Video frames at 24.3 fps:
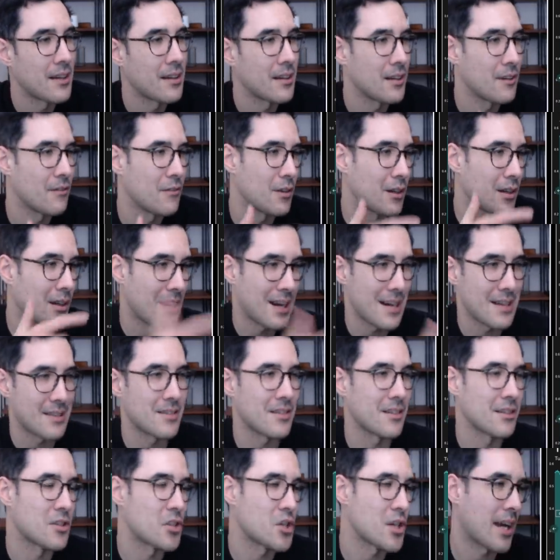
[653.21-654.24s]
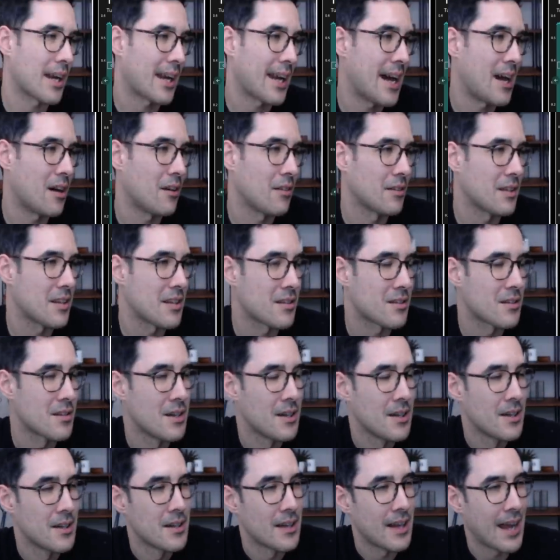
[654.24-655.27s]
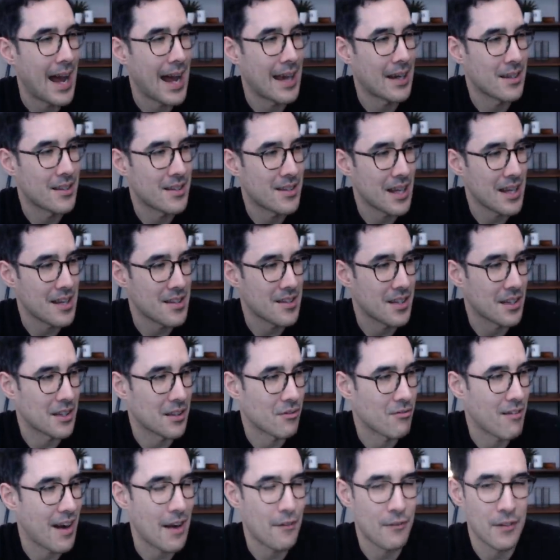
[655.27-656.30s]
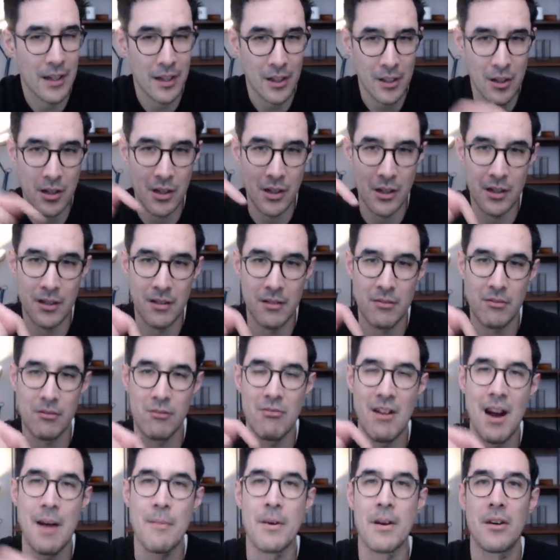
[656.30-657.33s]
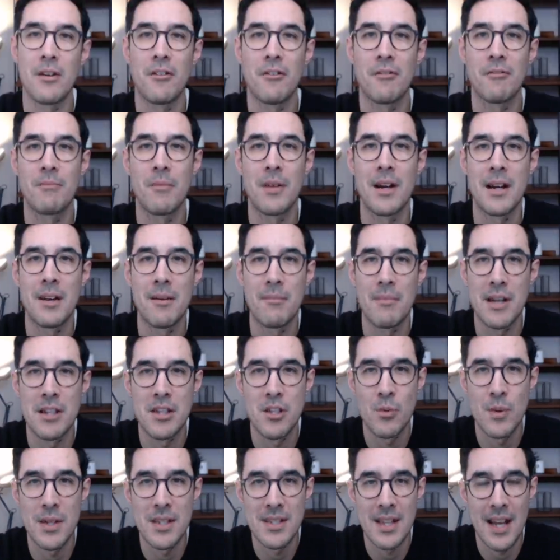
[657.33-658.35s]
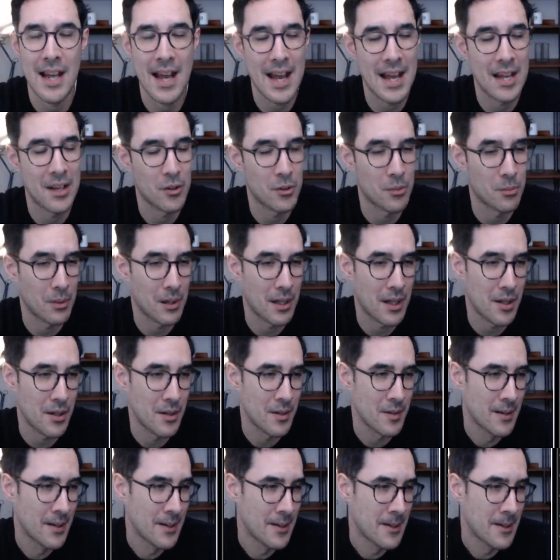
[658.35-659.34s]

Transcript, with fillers: And if you'd like to check out this annotated graphic, you can grab it off my, my Twitter handle below.